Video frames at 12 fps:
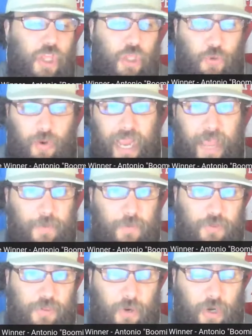You were happy
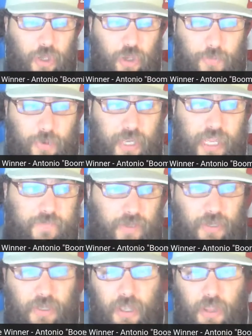with Amari Cooper,
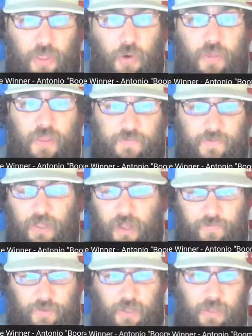even though he fell
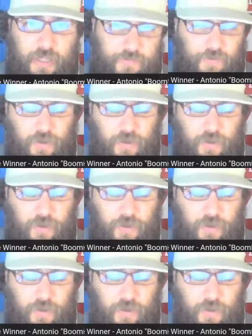off a cliff,